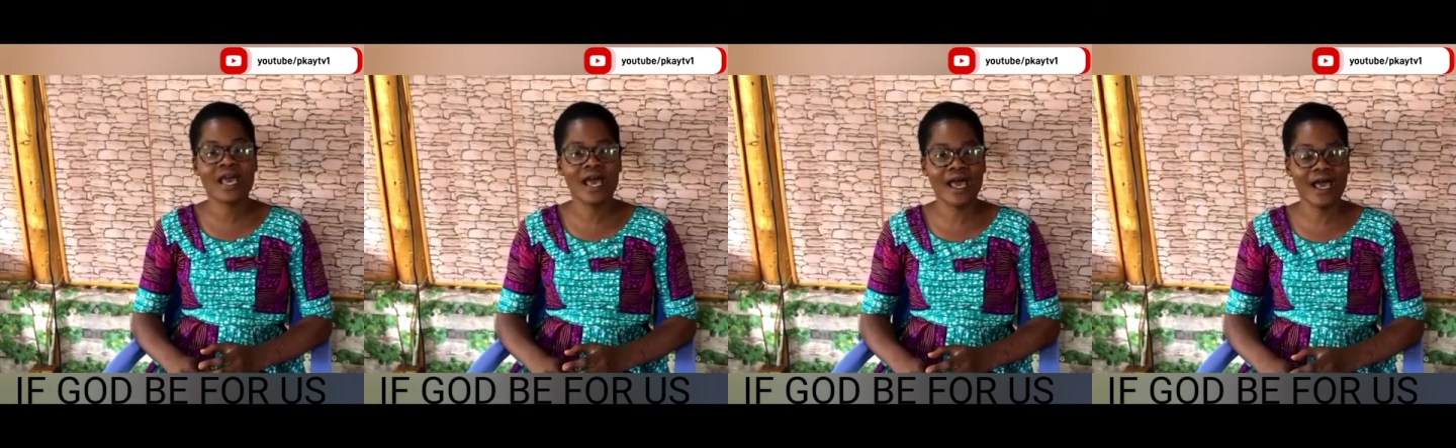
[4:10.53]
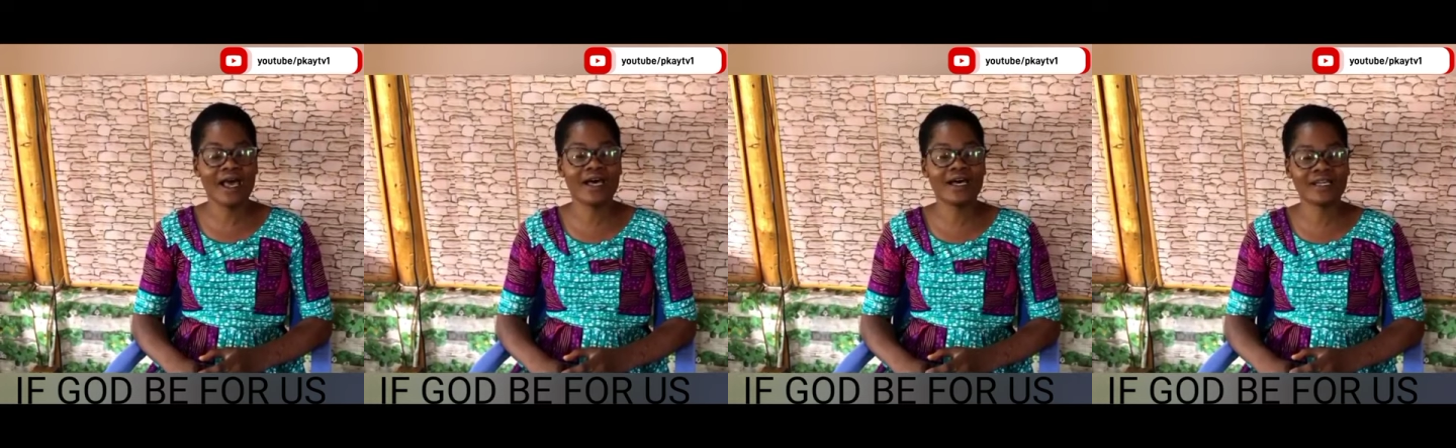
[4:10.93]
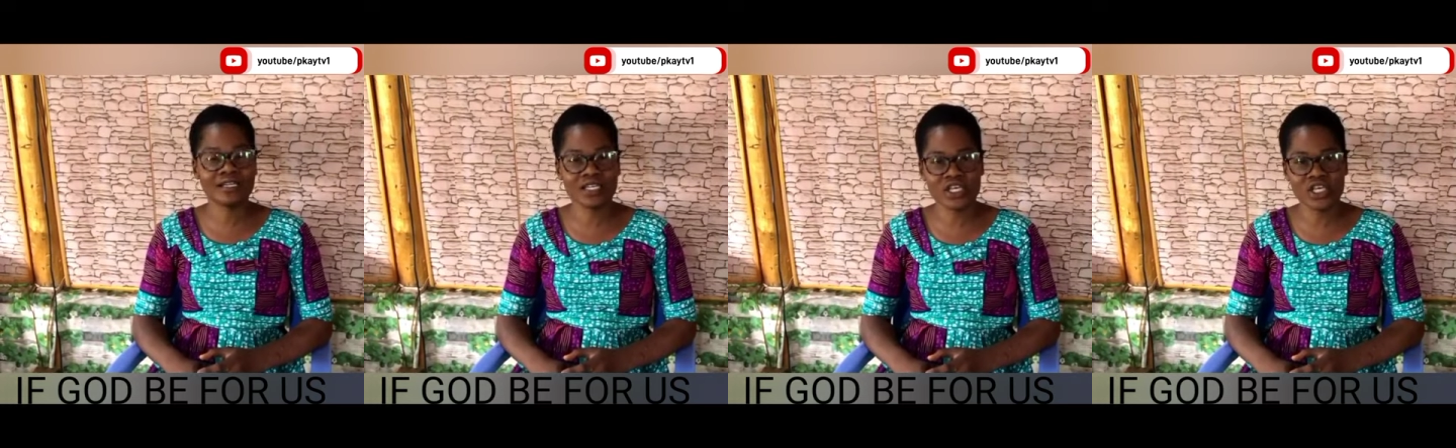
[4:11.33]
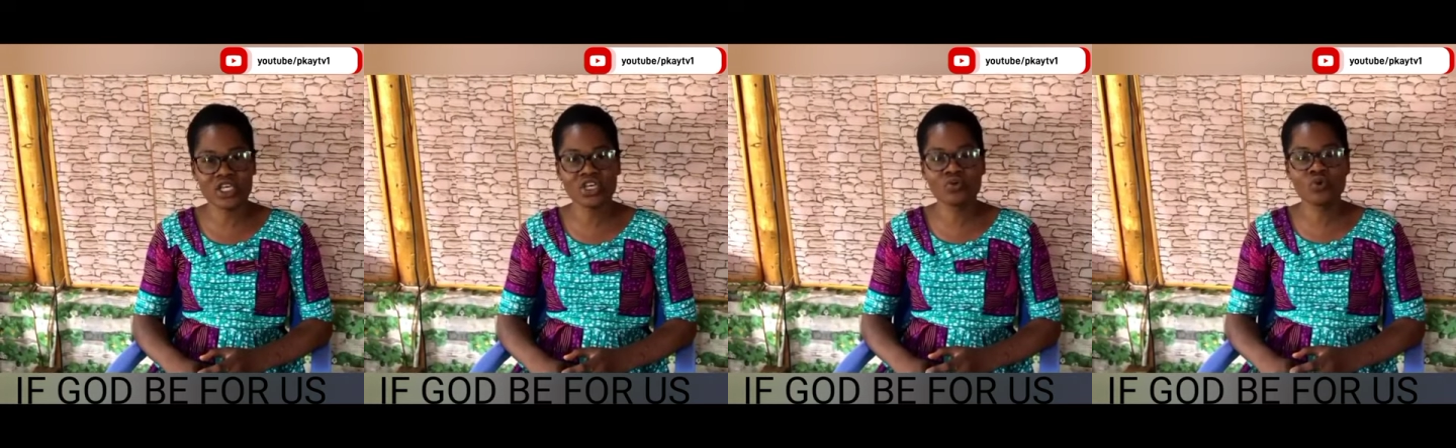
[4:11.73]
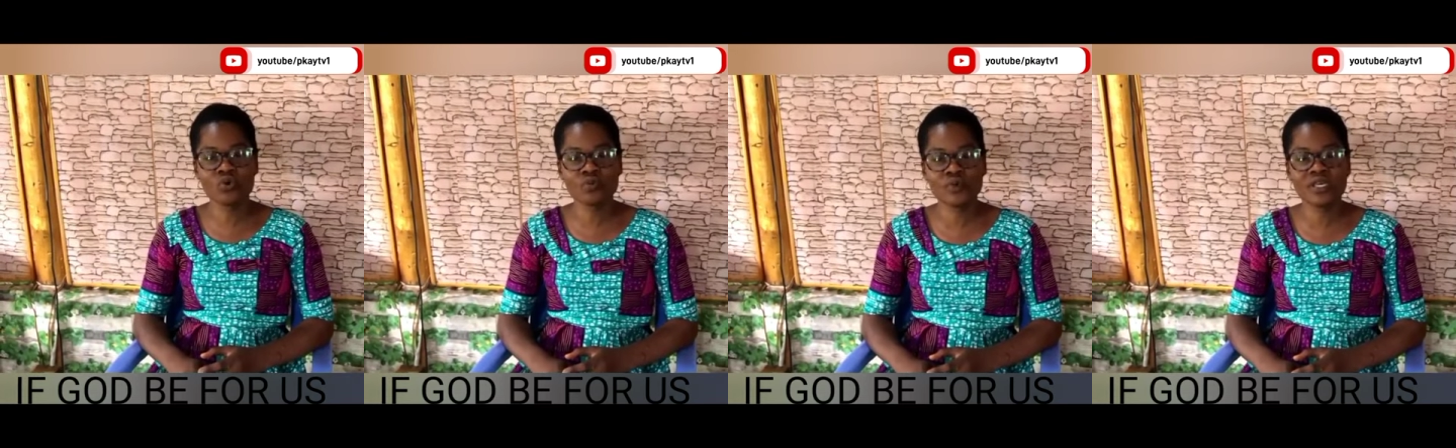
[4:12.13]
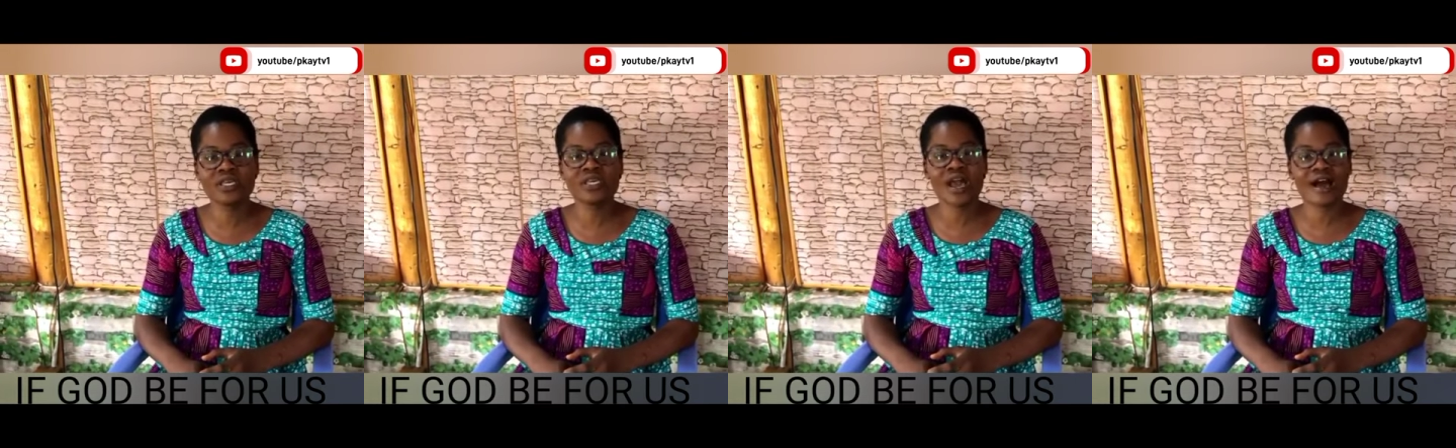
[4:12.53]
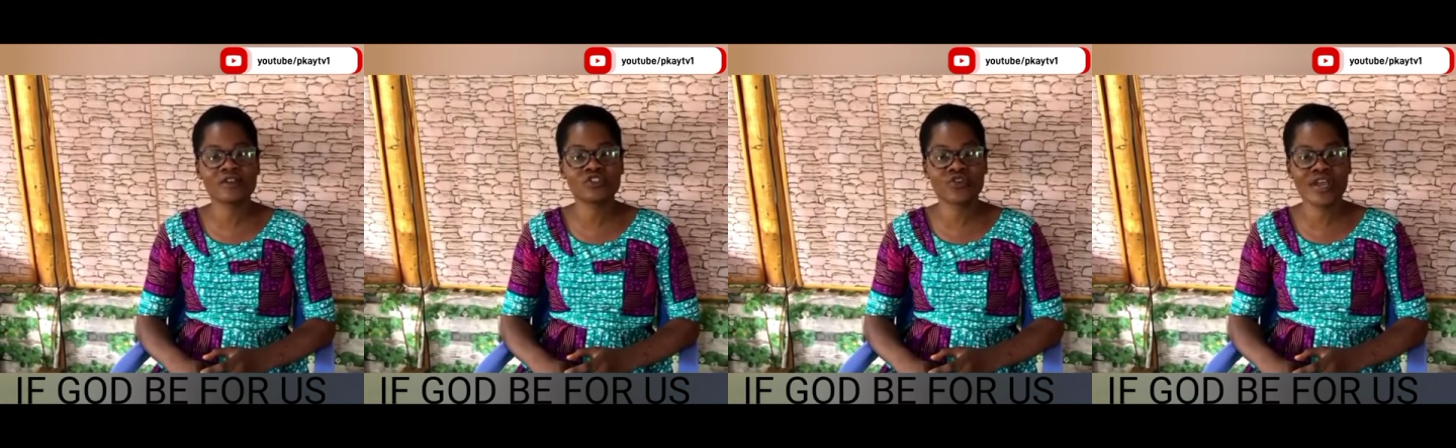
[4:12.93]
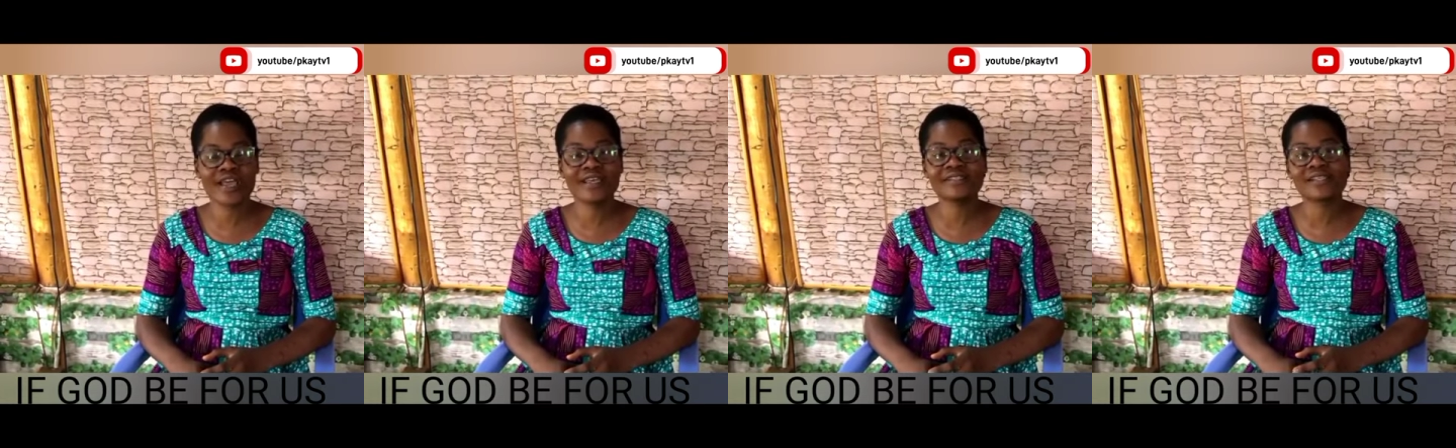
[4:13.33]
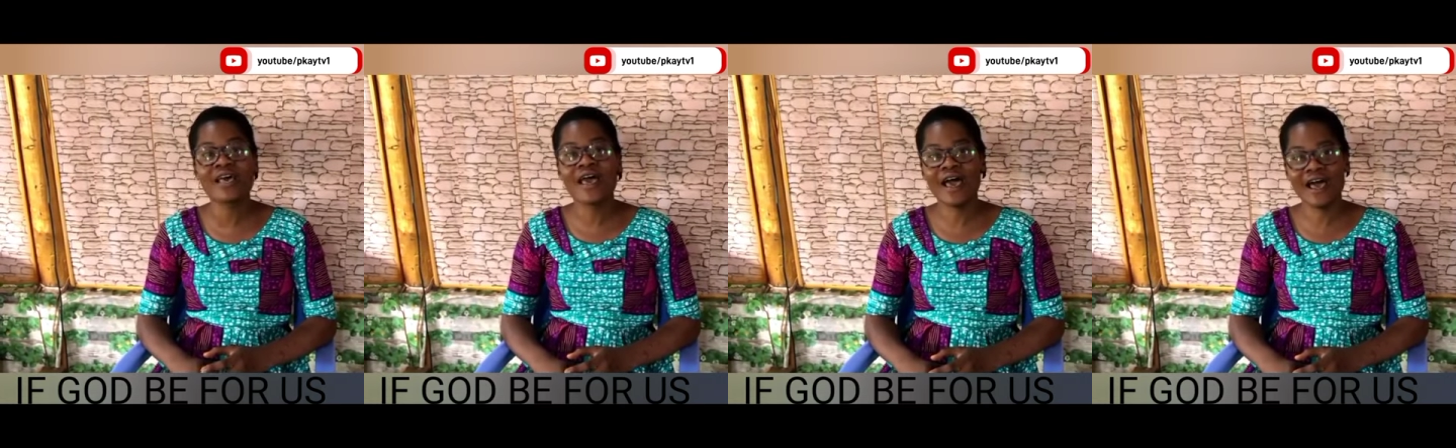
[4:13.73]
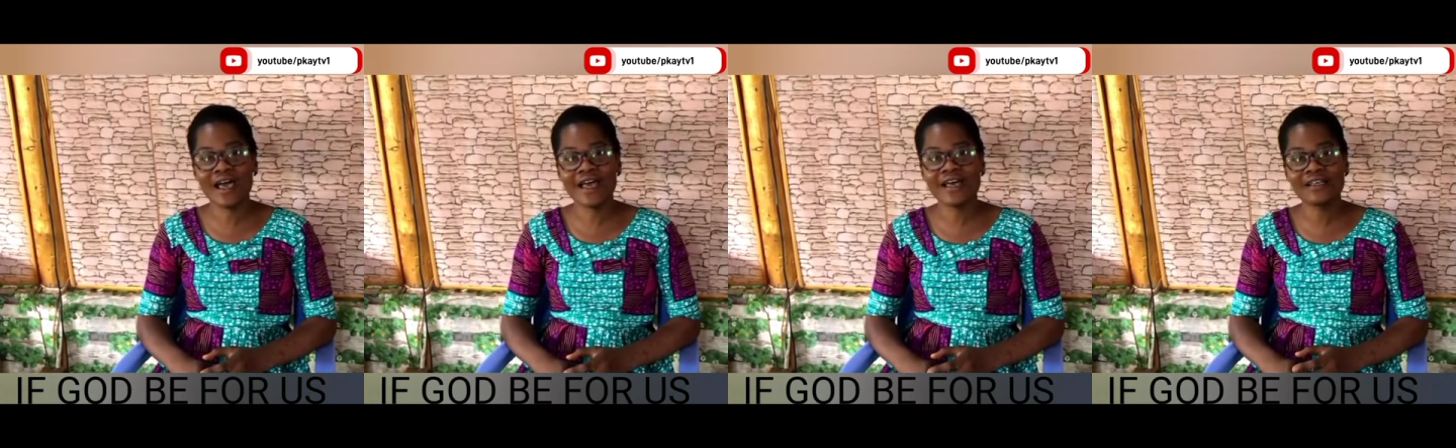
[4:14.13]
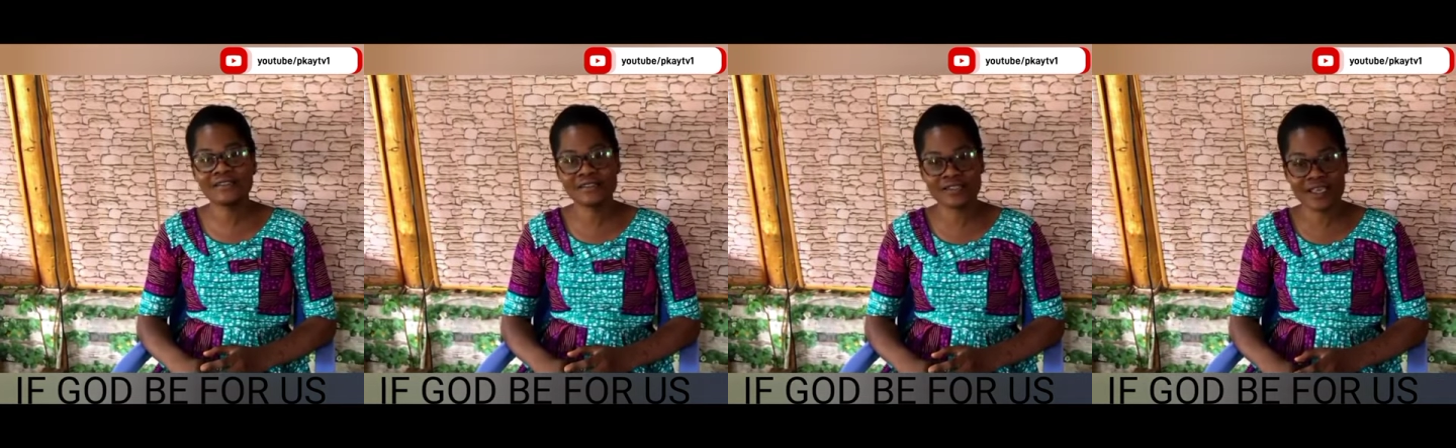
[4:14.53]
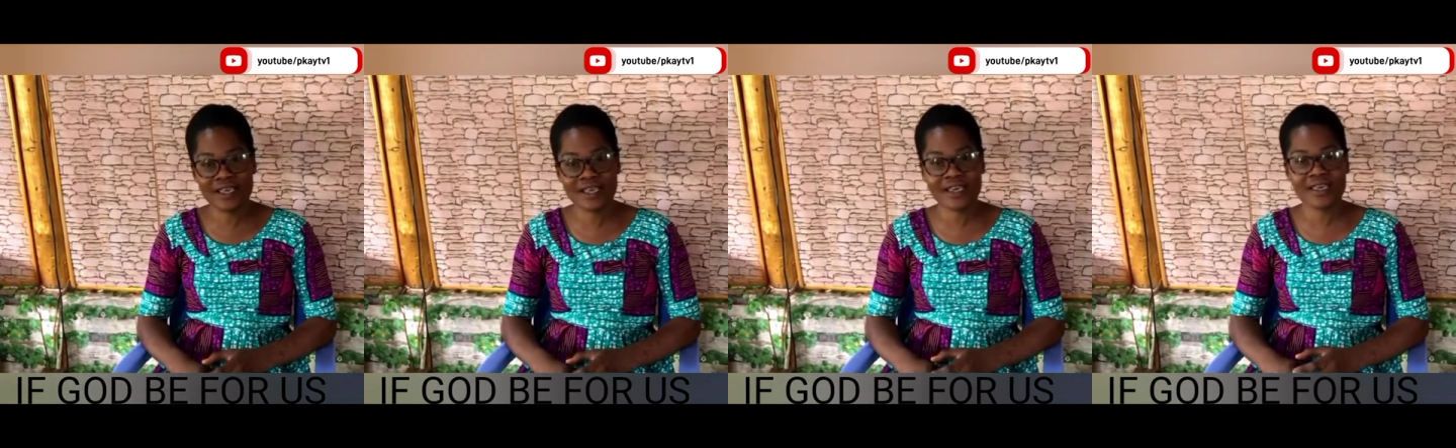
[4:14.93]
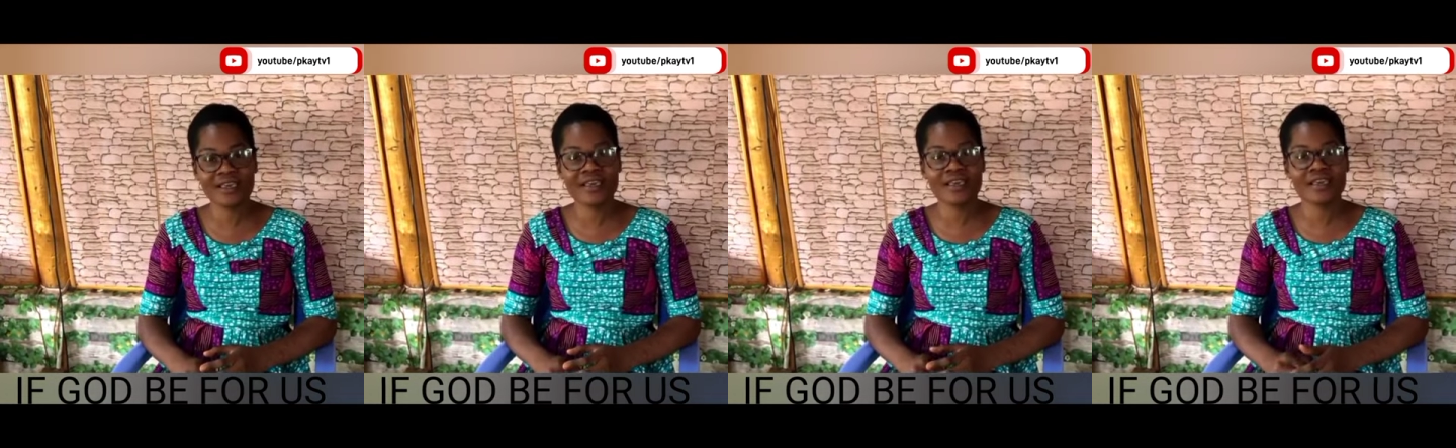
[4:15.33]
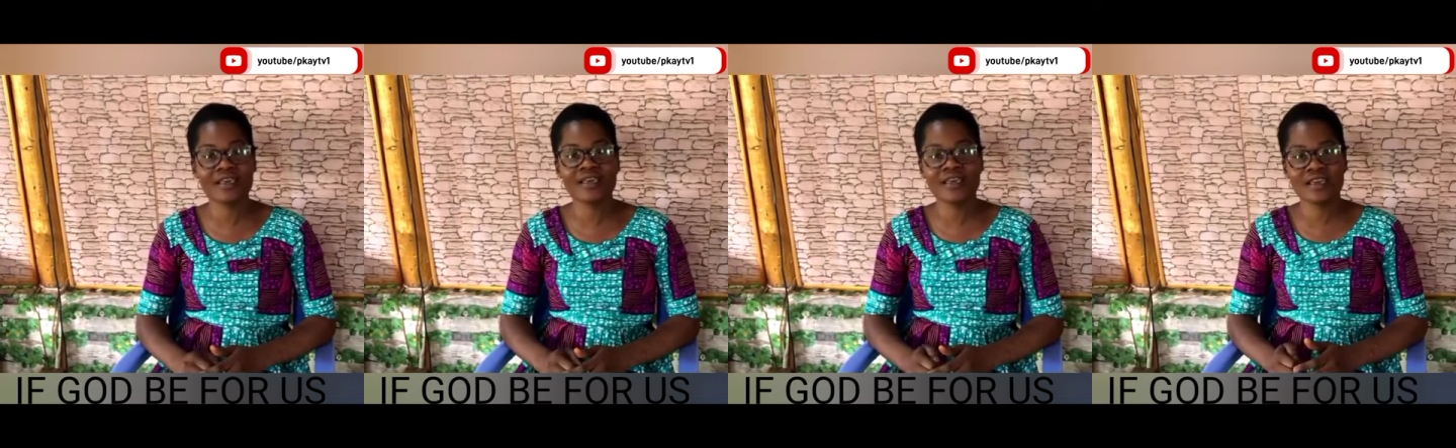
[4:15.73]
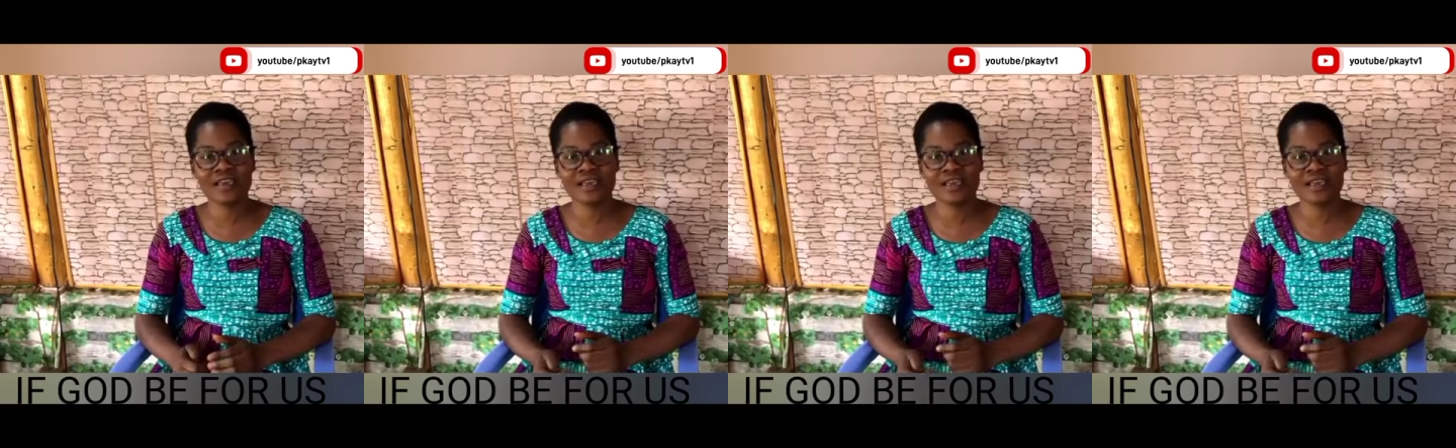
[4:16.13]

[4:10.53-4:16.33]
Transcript: and he will be our strength and stay.